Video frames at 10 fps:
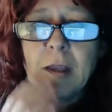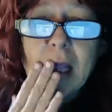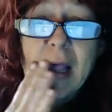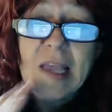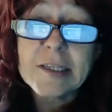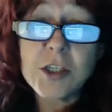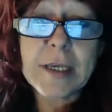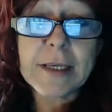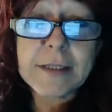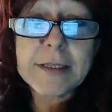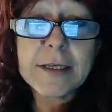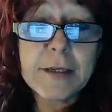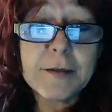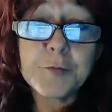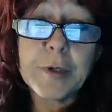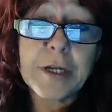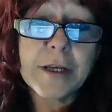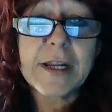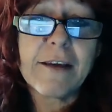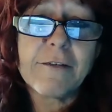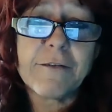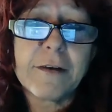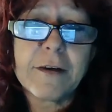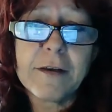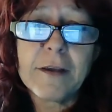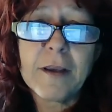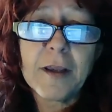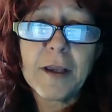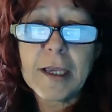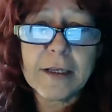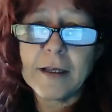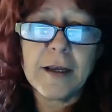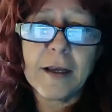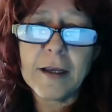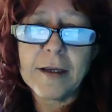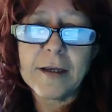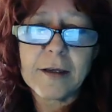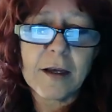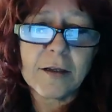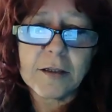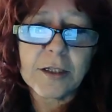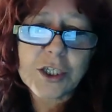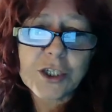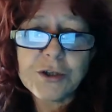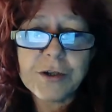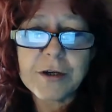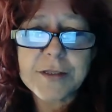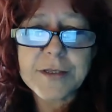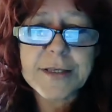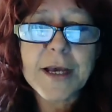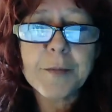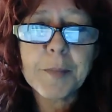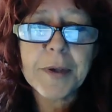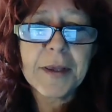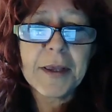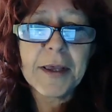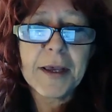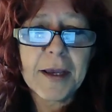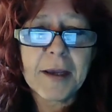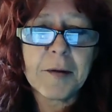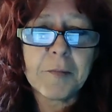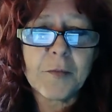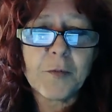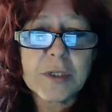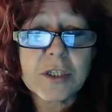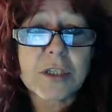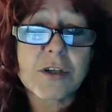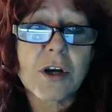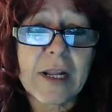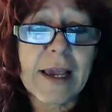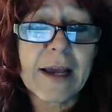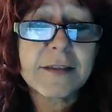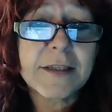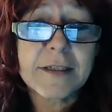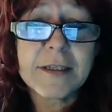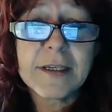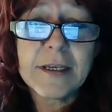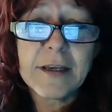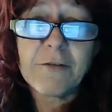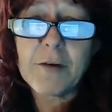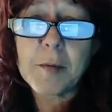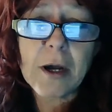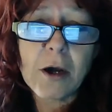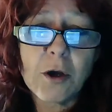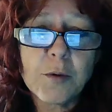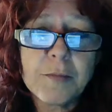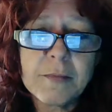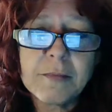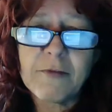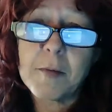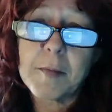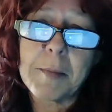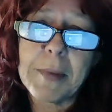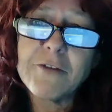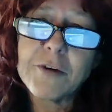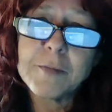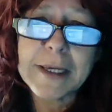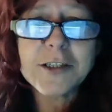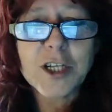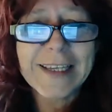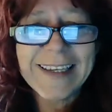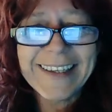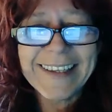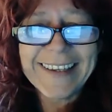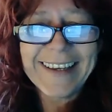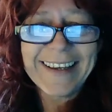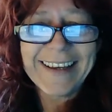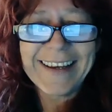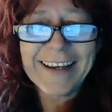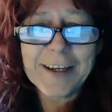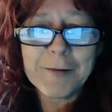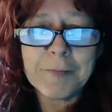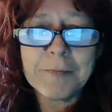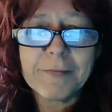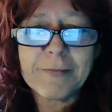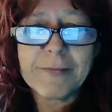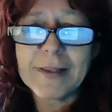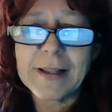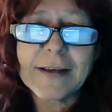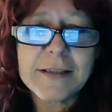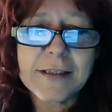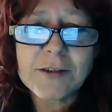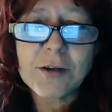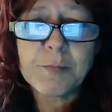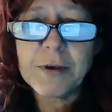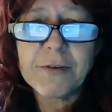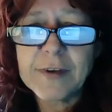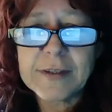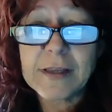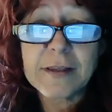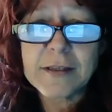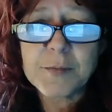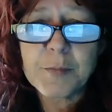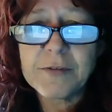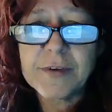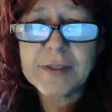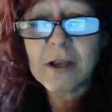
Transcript: As you can see, we don't have a studio set up. We're just starting out from our home, from our bedroom actually. The lighting's not perfect, nothing's perfect.